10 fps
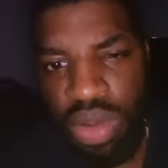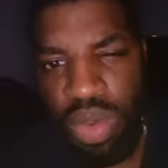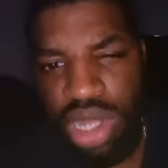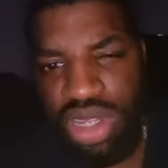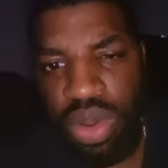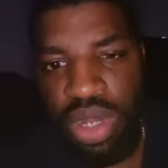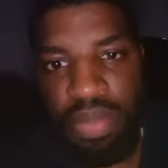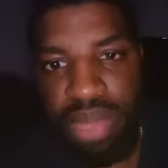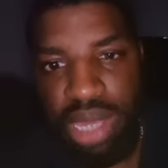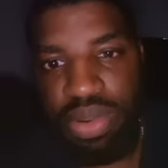What's going
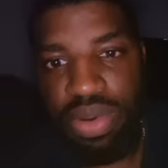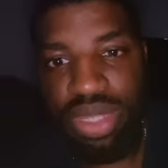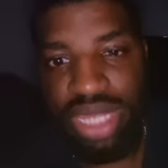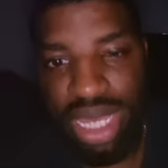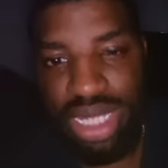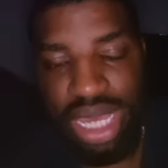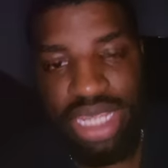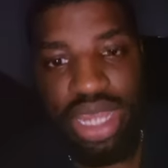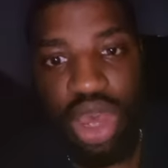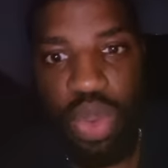on, people? This
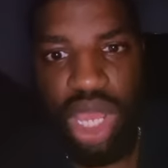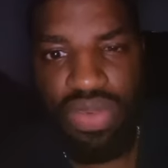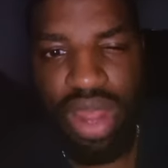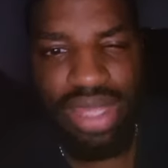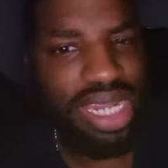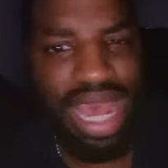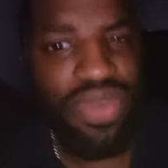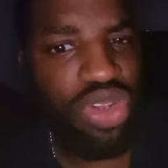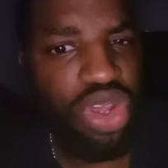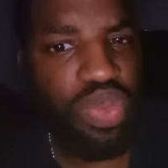is a quick rant, and I
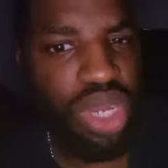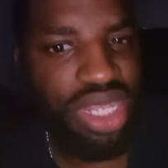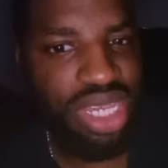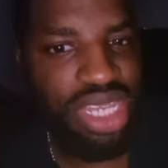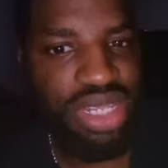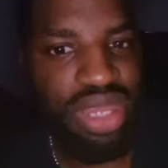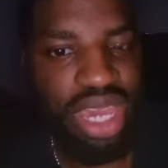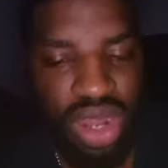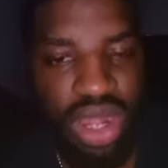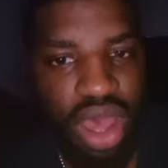haven't done one of these
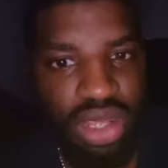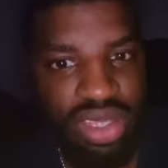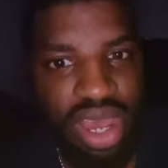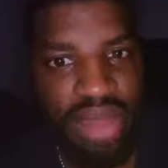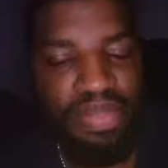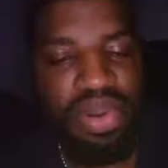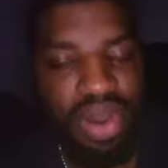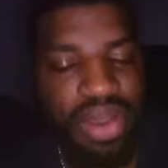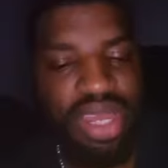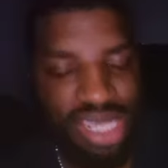in a long time,
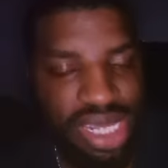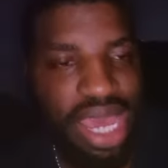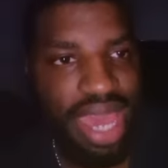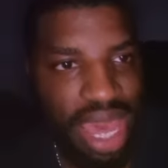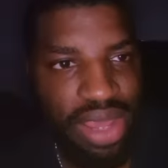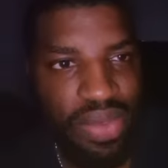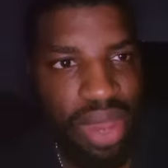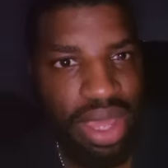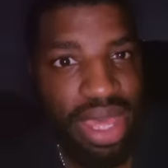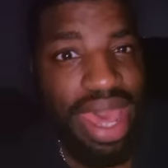but I'm gonna say it
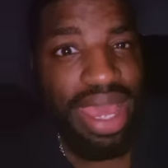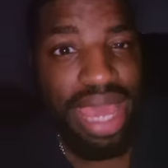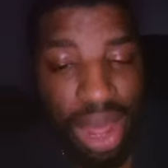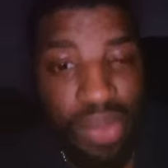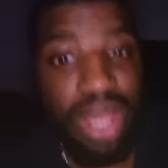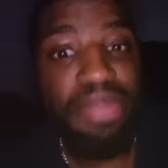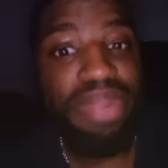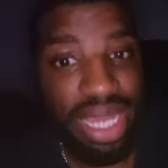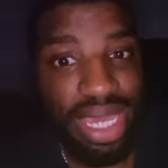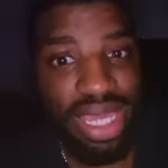anyway. Can we
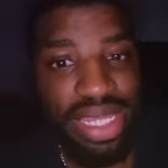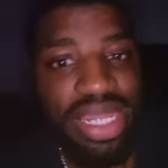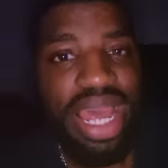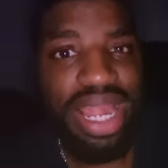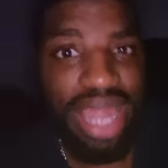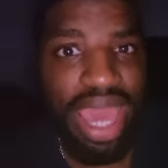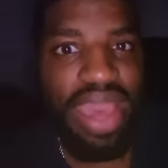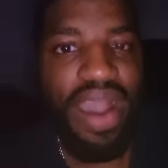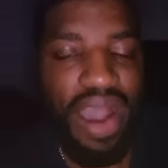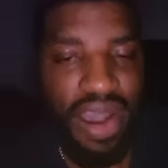please
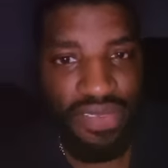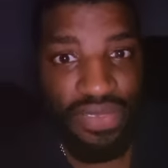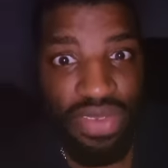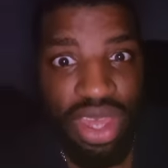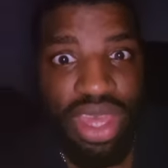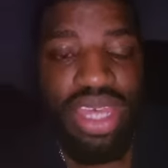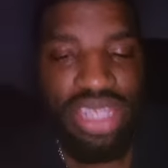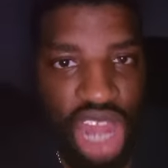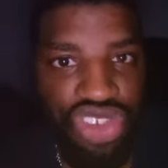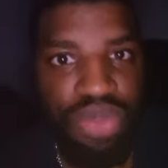lay off
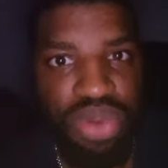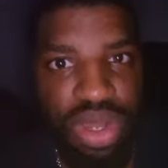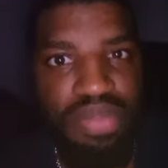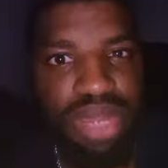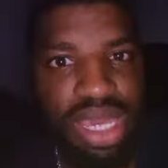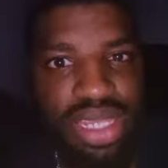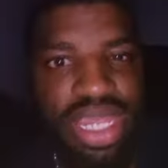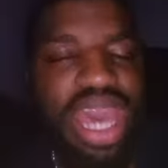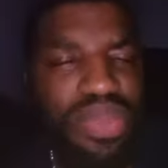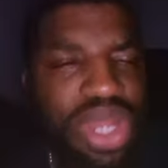Sandra Bullock,
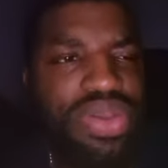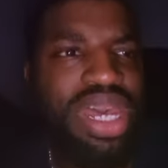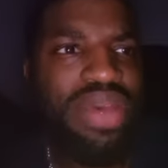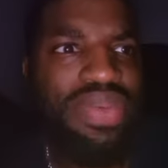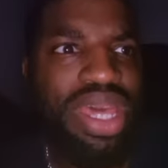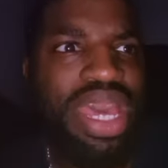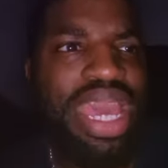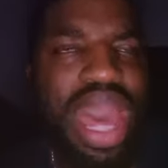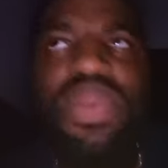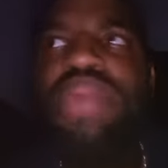please? Can we do that?
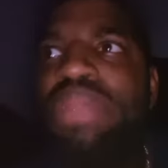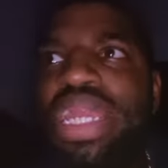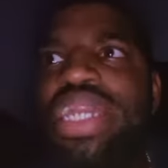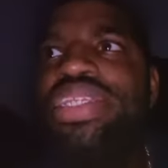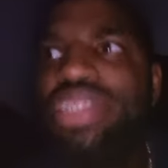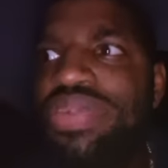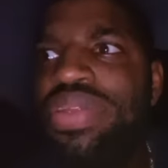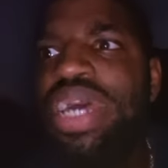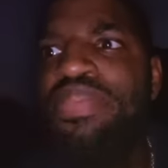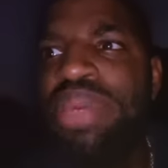Can we please
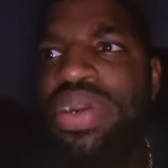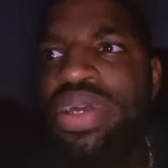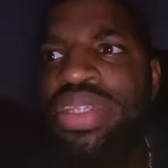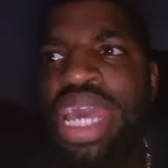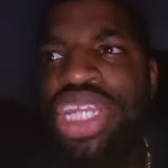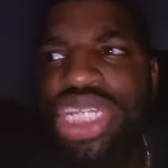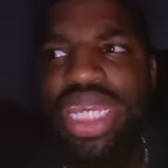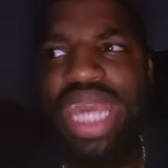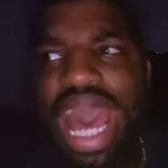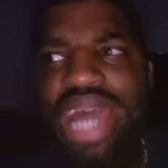do that? Because
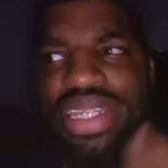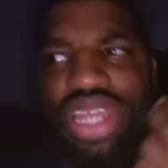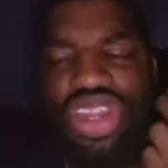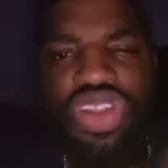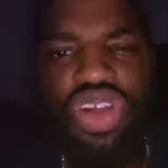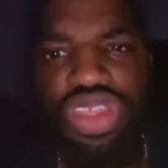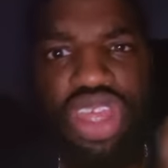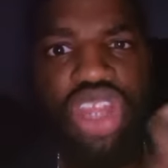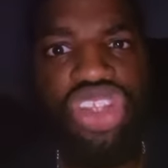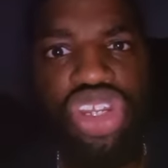she has
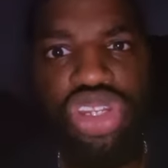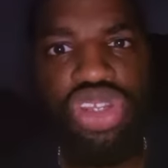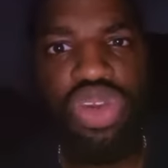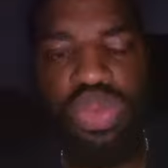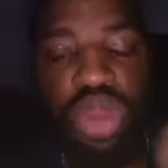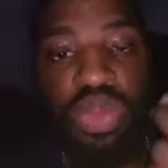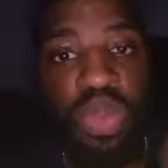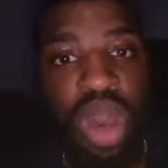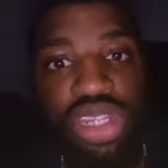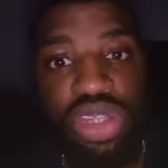nothing to do with
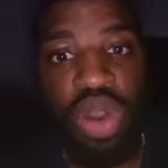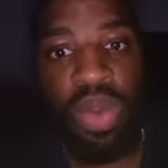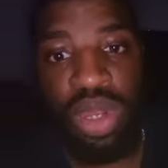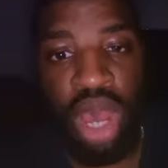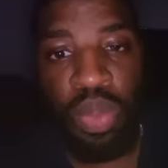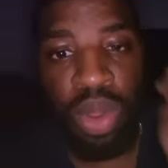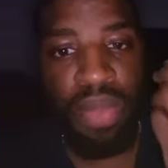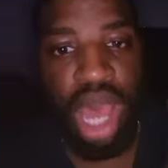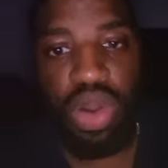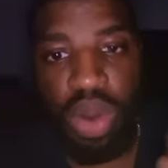what's going on with
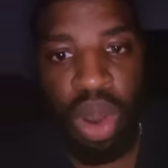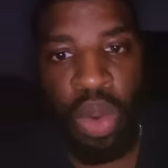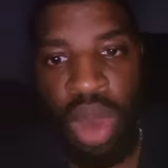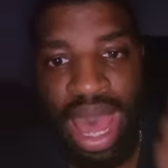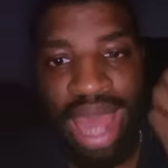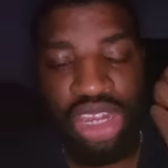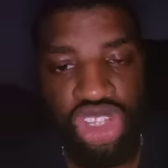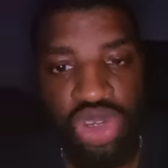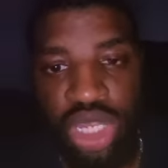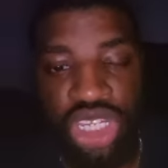Michael Oher and the
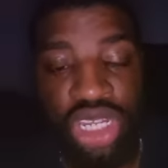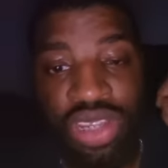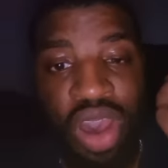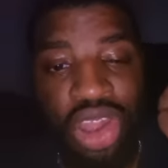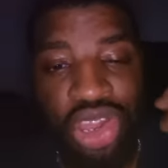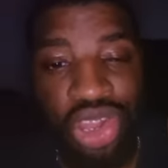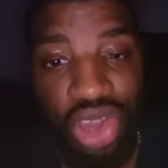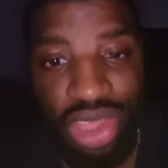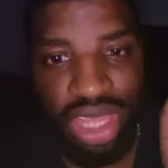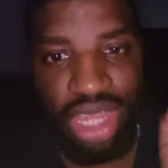Tui. She's got
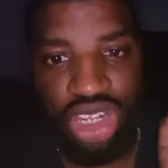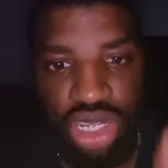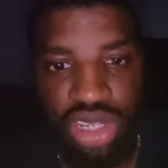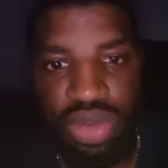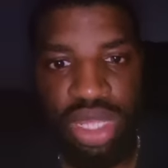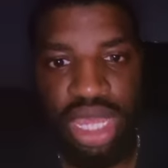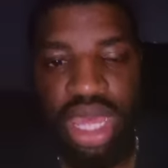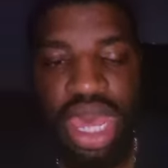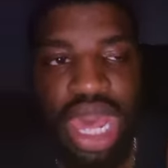nothing to do with it.